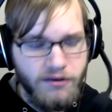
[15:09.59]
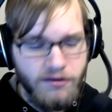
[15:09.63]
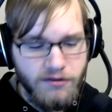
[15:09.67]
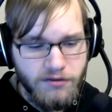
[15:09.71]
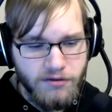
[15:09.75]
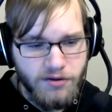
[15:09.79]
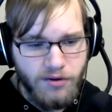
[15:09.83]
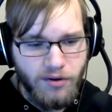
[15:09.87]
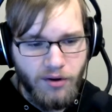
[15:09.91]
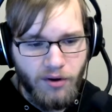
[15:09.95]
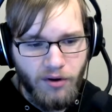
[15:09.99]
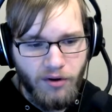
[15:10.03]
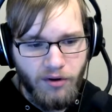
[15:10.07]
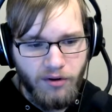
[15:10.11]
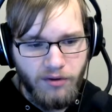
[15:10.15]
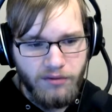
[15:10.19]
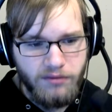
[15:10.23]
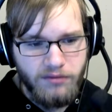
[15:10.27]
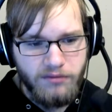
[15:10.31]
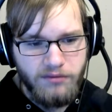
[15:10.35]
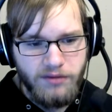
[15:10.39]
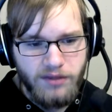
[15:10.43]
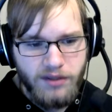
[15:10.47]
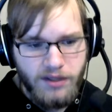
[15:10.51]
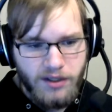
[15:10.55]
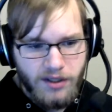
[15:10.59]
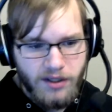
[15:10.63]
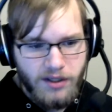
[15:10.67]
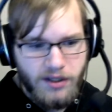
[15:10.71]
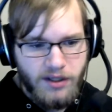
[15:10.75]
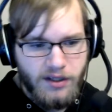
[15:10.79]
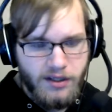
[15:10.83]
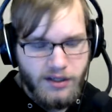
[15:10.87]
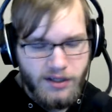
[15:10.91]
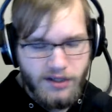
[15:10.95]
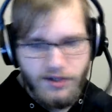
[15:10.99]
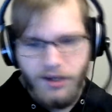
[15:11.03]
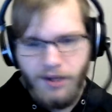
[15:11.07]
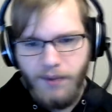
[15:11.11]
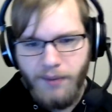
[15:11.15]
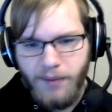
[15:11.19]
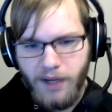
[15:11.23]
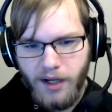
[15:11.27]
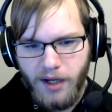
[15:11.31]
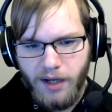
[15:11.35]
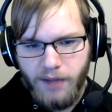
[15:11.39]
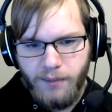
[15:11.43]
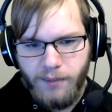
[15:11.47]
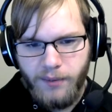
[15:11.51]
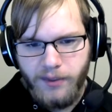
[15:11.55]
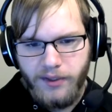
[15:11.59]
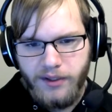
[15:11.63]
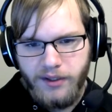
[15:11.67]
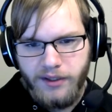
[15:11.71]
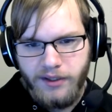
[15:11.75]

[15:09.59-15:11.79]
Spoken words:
So, to sum it up,